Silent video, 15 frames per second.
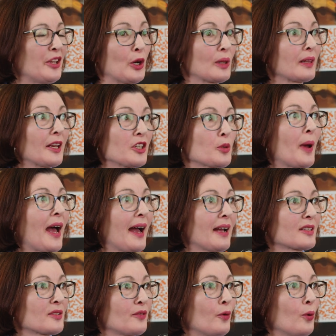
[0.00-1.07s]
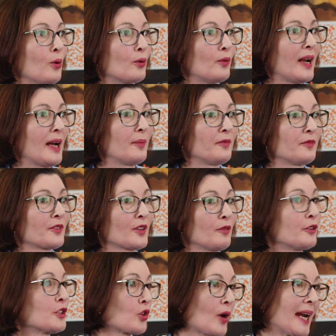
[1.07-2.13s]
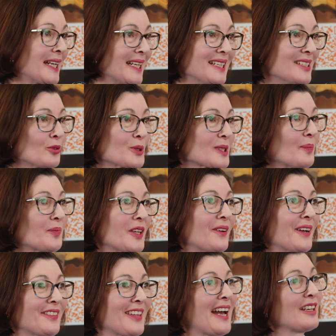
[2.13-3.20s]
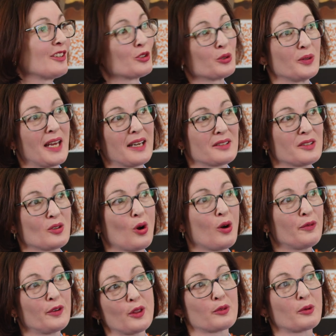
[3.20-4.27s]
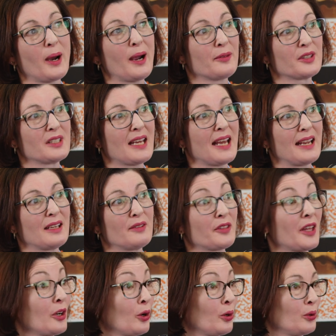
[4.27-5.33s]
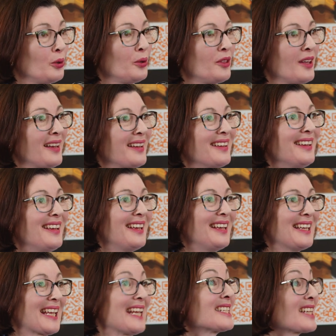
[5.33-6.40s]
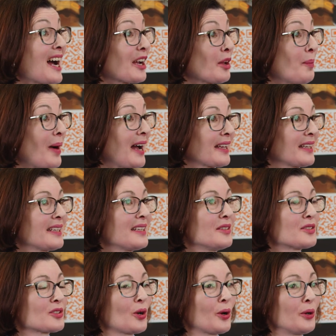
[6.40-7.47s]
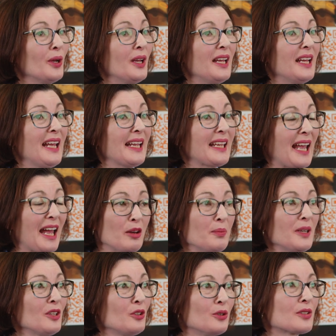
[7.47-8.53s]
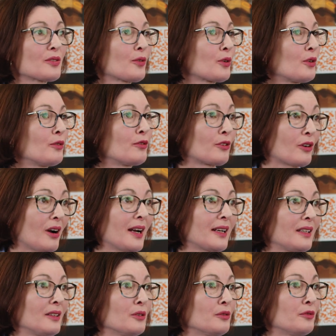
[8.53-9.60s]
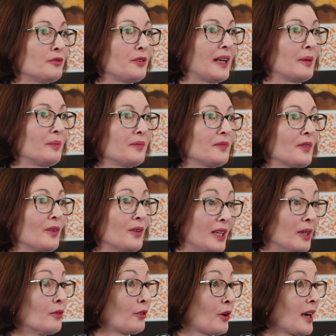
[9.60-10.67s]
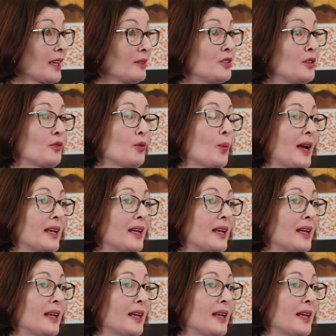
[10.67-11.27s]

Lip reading: you know, lunch packs for tradies or something like that, and do that as an offer throughout the day if they know who their key target market is. So it can be used for a variety of in a variety of different